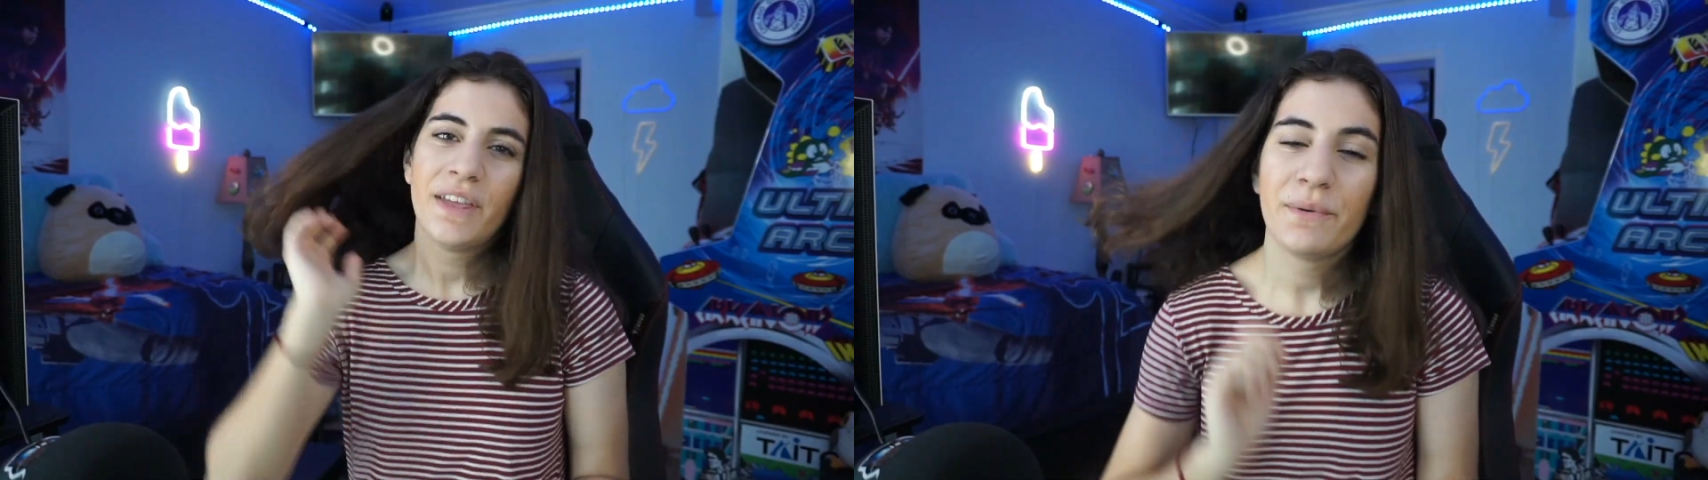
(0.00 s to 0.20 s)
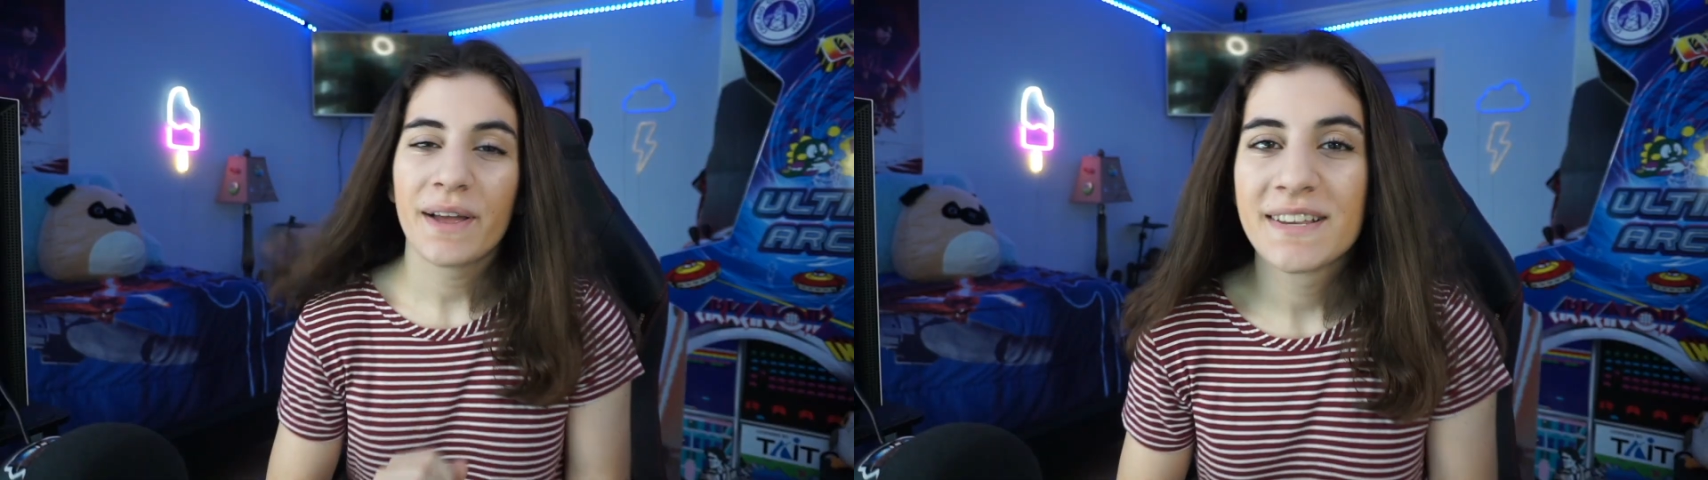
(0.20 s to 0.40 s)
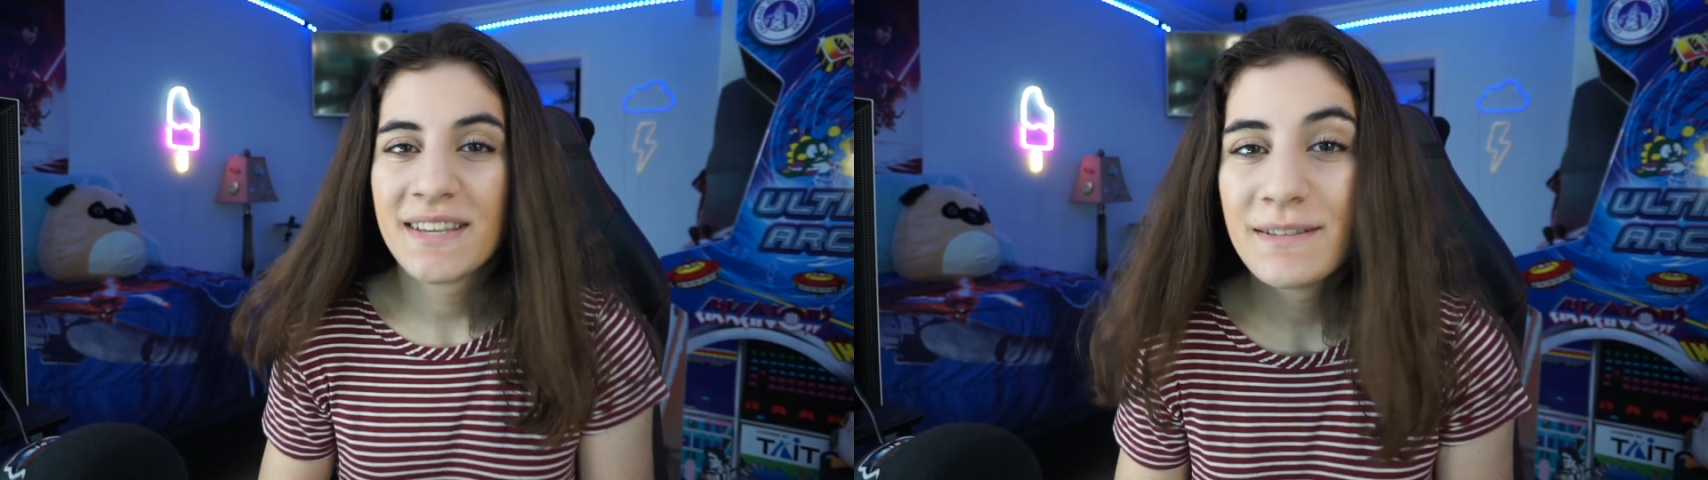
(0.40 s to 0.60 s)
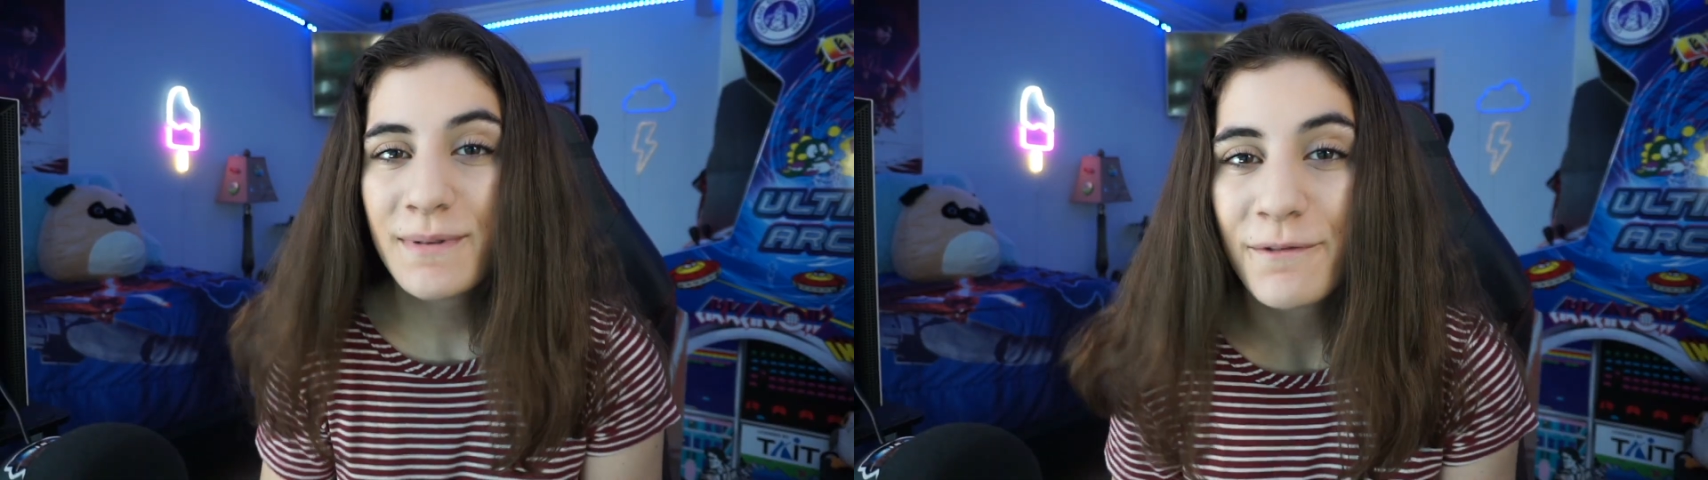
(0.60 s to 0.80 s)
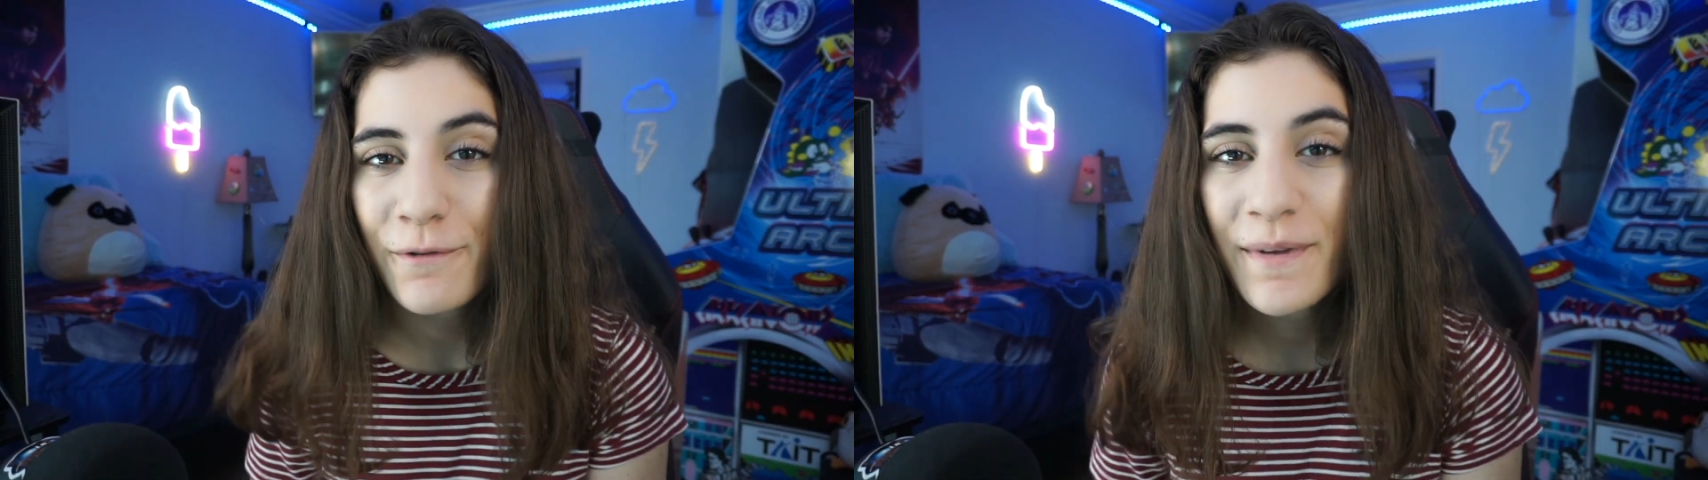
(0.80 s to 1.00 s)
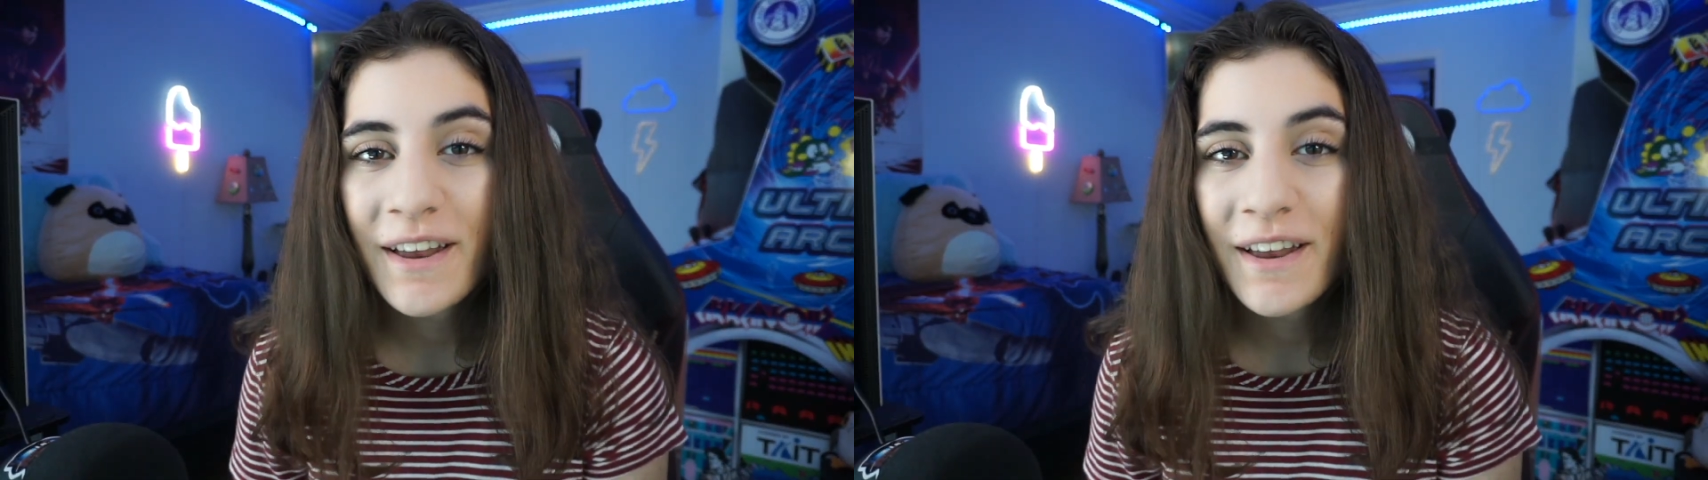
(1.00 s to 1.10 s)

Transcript: Anyway guys, that's been it for me,